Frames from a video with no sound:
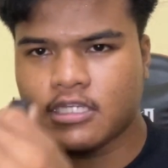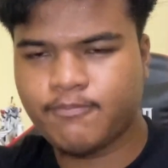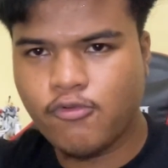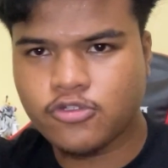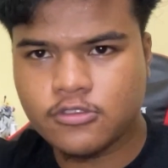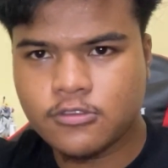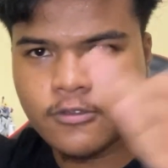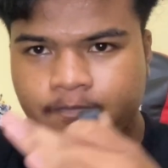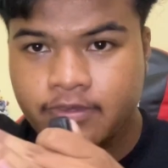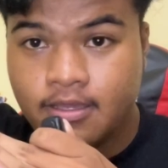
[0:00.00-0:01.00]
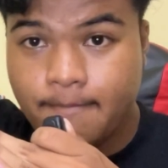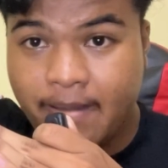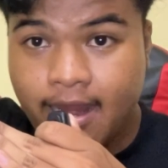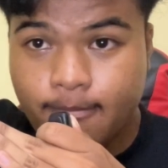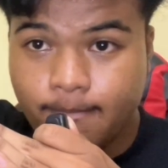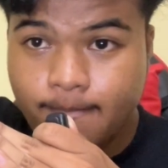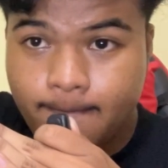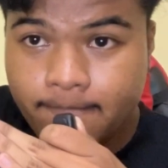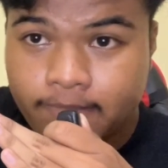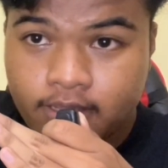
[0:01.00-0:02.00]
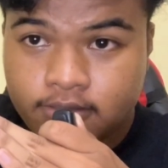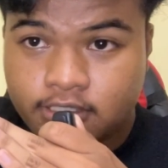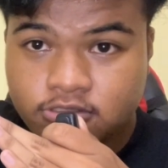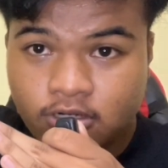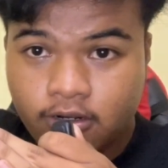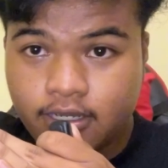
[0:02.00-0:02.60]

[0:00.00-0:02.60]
skapoosh, bam, destroy,